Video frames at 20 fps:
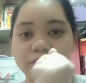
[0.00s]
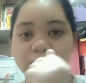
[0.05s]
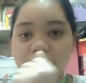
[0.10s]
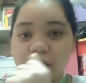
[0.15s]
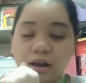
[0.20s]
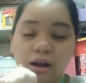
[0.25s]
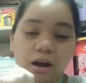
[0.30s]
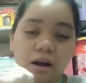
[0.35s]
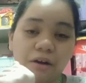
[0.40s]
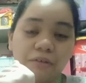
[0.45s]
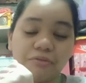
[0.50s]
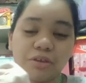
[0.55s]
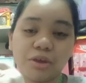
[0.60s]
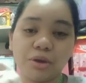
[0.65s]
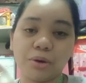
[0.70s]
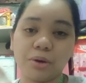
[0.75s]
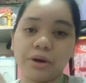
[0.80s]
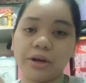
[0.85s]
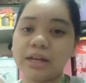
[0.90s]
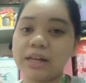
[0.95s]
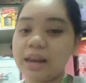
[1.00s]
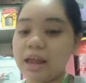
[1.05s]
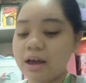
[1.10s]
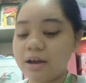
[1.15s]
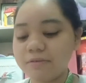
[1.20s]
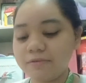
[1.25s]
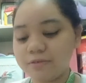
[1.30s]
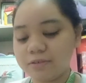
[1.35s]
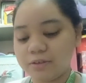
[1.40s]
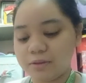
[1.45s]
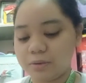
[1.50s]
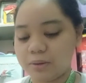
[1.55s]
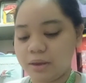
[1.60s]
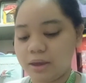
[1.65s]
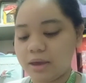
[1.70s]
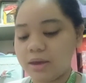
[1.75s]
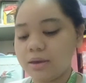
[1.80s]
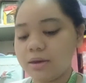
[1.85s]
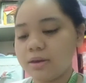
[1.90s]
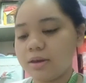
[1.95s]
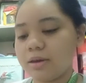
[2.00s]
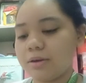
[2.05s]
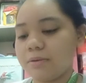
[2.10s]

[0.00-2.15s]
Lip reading: take off your gloves, okay,